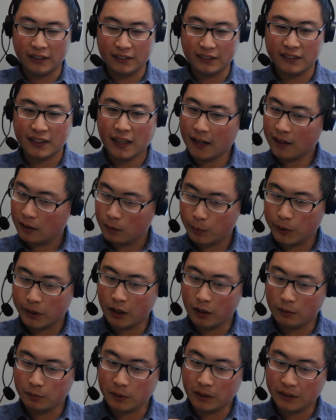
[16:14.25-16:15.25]
Instead, it
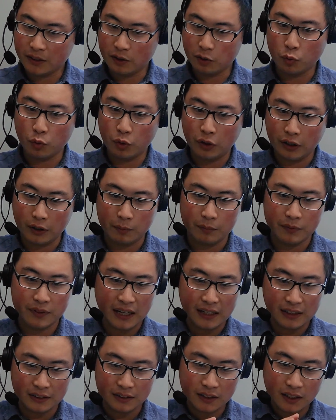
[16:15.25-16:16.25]
becomes like a cream
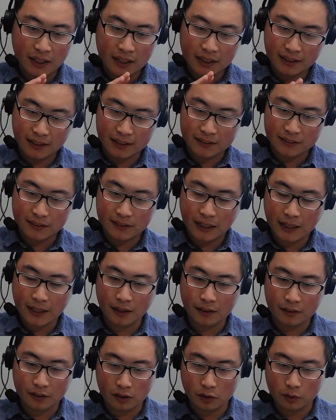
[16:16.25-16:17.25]
that can
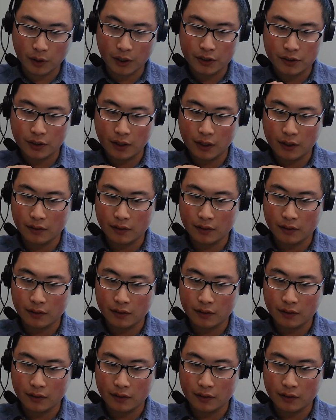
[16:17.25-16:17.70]
stay in the location,